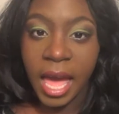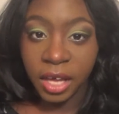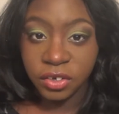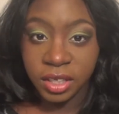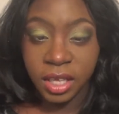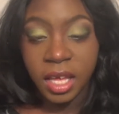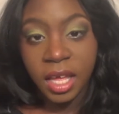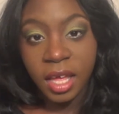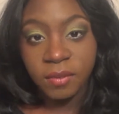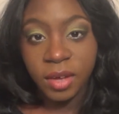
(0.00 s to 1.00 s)
Actually,
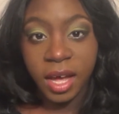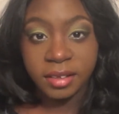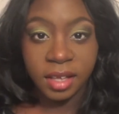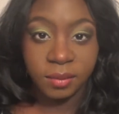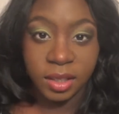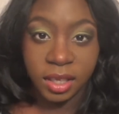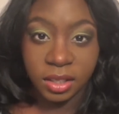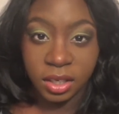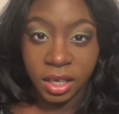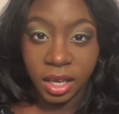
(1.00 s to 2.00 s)
if you guys have any
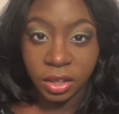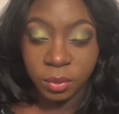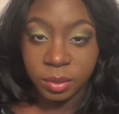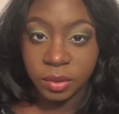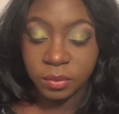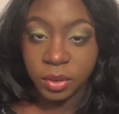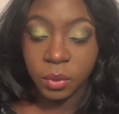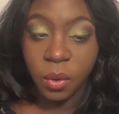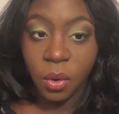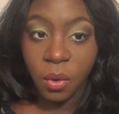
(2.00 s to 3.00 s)
other hair you want me to
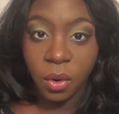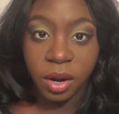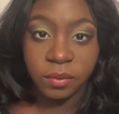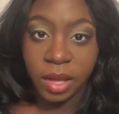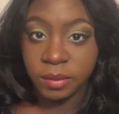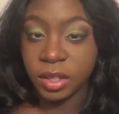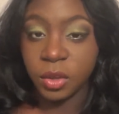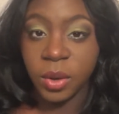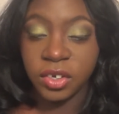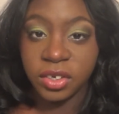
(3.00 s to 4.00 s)
review, or if you have any
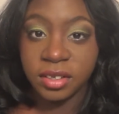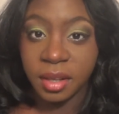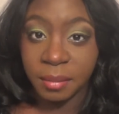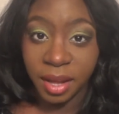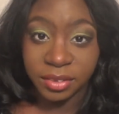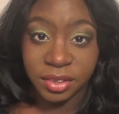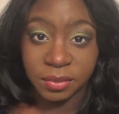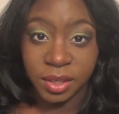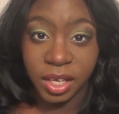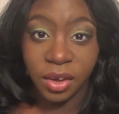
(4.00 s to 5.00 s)
other questions about
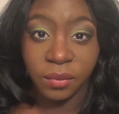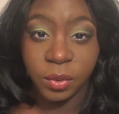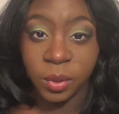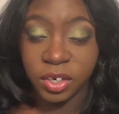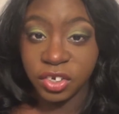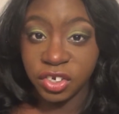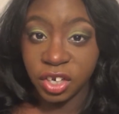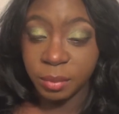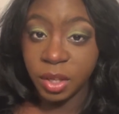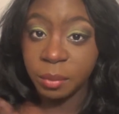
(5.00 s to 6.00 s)
this video, or if you want to just
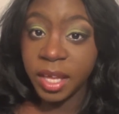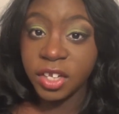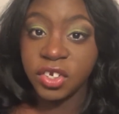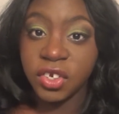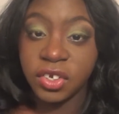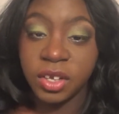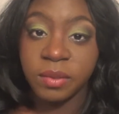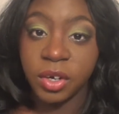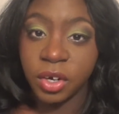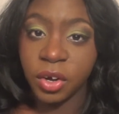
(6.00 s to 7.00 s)
share me your pictures
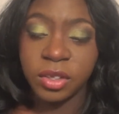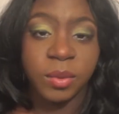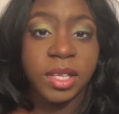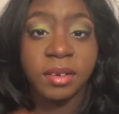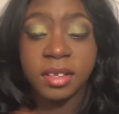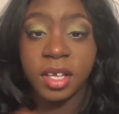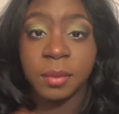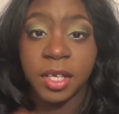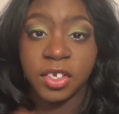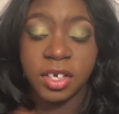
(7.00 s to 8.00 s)
of your curls, I would love to see
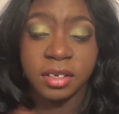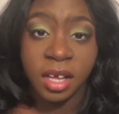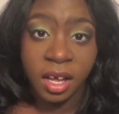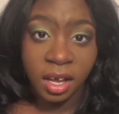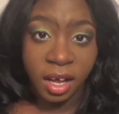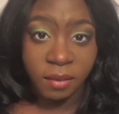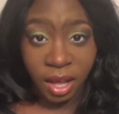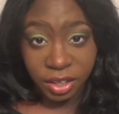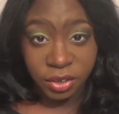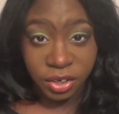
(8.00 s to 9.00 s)
your pictures of
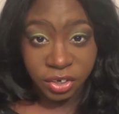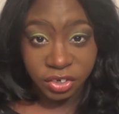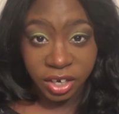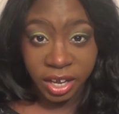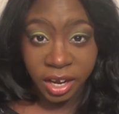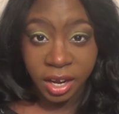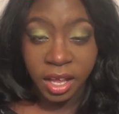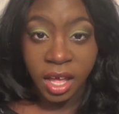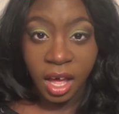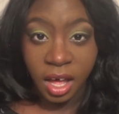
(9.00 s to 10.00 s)
how you curl your hair.
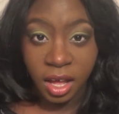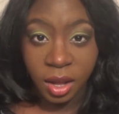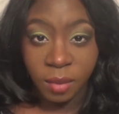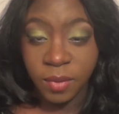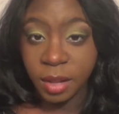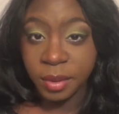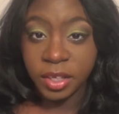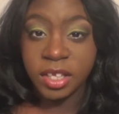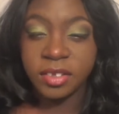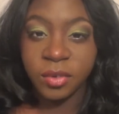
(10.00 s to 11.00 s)
Follow me
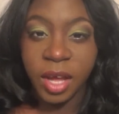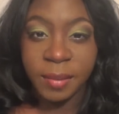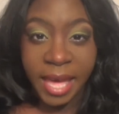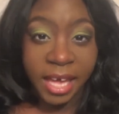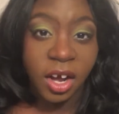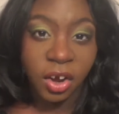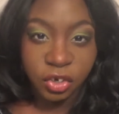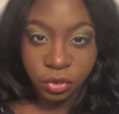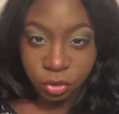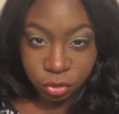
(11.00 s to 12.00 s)
on Instagram at
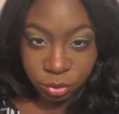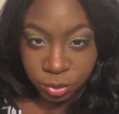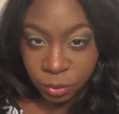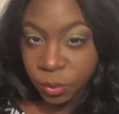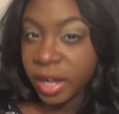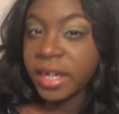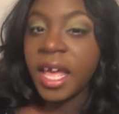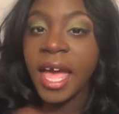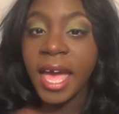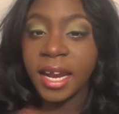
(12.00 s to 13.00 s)
rjordan231,
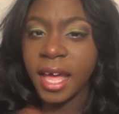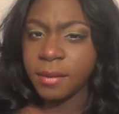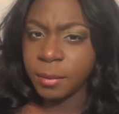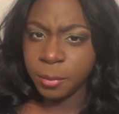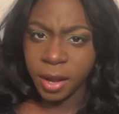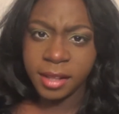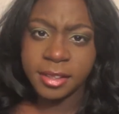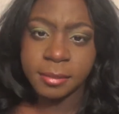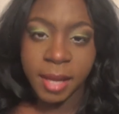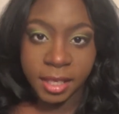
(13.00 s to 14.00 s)
and I have a
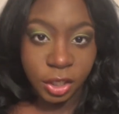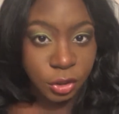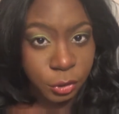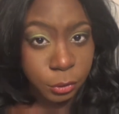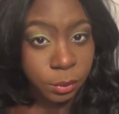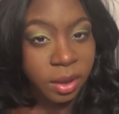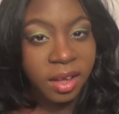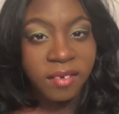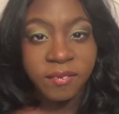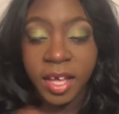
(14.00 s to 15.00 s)
brand spanking new
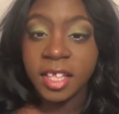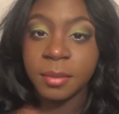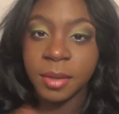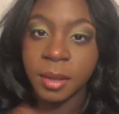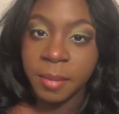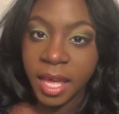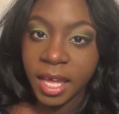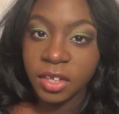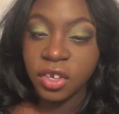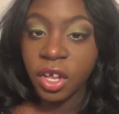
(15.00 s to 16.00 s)
Facebook
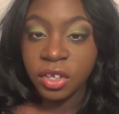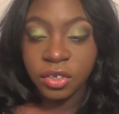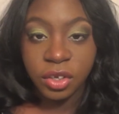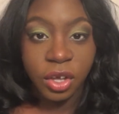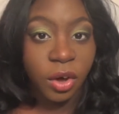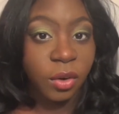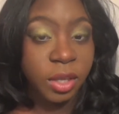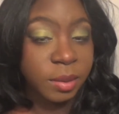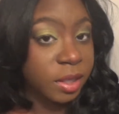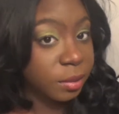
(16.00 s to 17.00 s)
page, so you can go
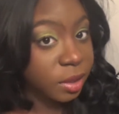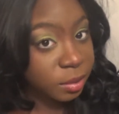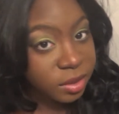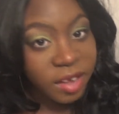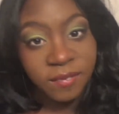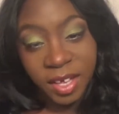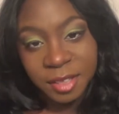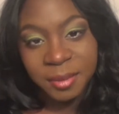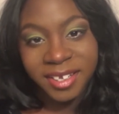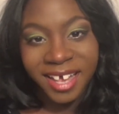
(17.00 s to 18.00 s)

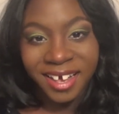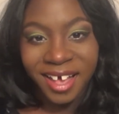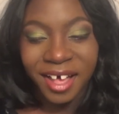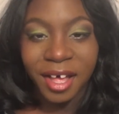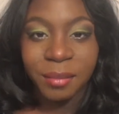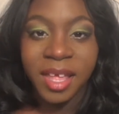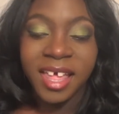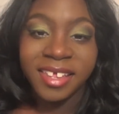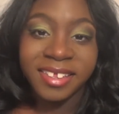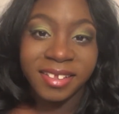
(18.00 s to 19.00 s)

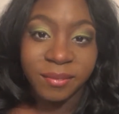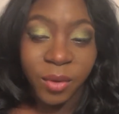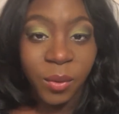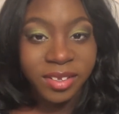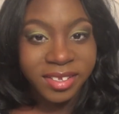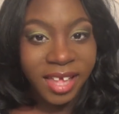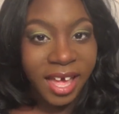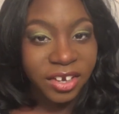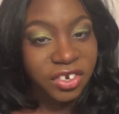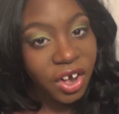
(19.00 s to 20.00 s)

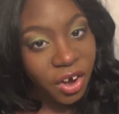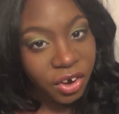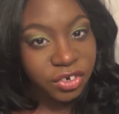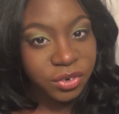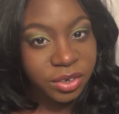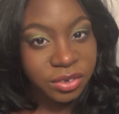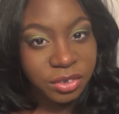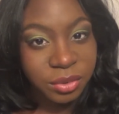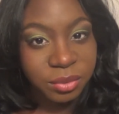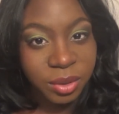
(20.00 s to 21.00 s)

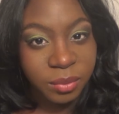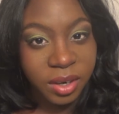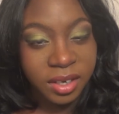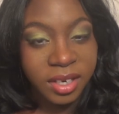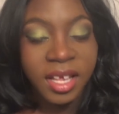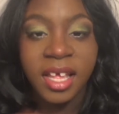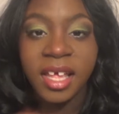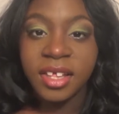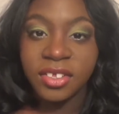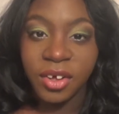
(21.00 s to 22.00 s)
www.facebook.com/rjordan231.
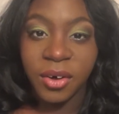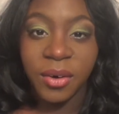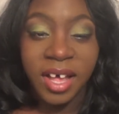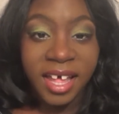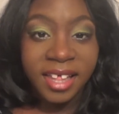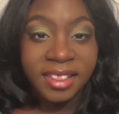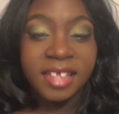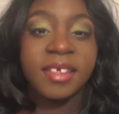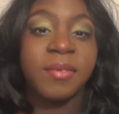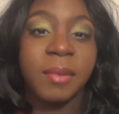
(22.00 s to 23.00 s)
So
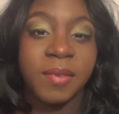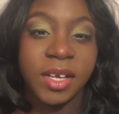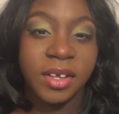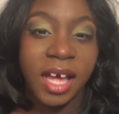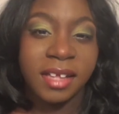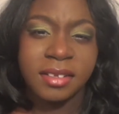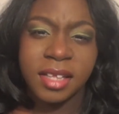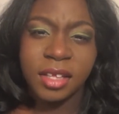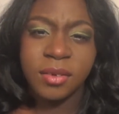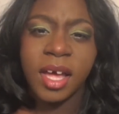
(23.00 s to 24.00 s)
that's it for my video, you guys.
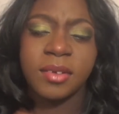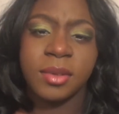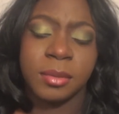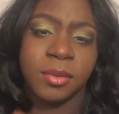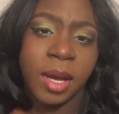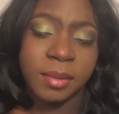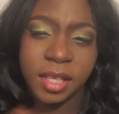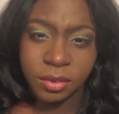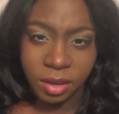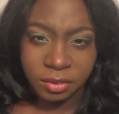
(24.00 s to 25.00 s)
Thank you guys for subscribing,
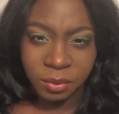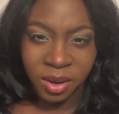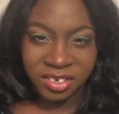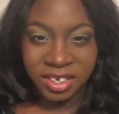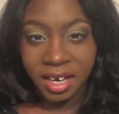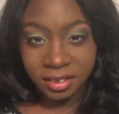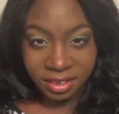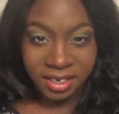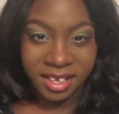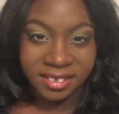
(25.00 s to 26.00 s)
thank you guys for watching, and I'll see you